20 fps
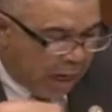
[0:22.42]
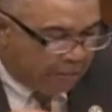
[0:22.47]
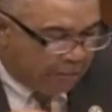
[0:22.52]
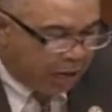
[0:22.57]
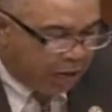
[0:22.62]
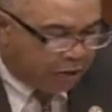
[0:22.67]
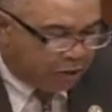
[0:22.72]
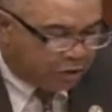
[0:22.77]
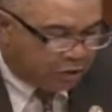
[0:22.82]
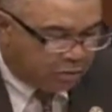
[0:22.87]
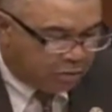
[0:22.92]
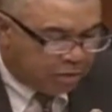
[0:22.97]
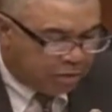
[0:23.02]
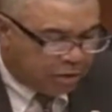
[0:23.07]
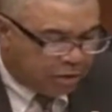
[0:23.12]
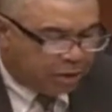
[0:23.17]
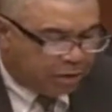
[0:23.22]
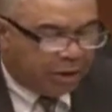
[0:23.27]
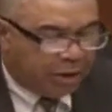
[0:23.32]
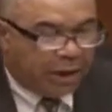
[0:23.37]
How about
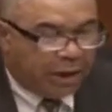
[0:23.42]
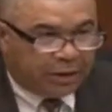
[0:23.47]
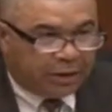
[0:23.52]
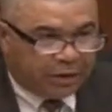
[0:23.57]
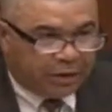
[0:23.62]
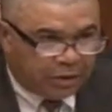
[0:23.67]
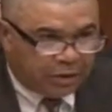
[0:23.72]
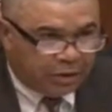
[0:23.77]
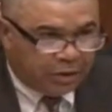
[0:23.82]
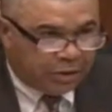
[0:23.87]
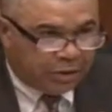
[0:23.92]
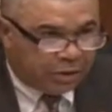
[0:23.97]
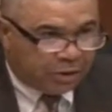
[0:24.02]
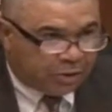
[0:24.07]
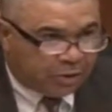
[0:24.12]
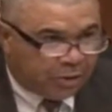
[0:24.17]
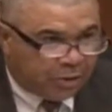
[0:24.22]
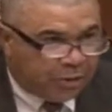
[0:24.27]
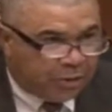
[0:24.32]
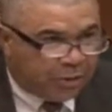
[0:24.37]
you, Mr. Hicks? Do
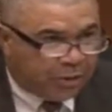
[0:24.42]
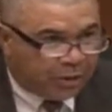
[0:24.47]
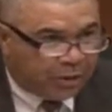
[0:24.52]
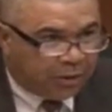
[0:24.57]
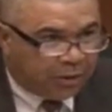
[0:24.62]
you agree with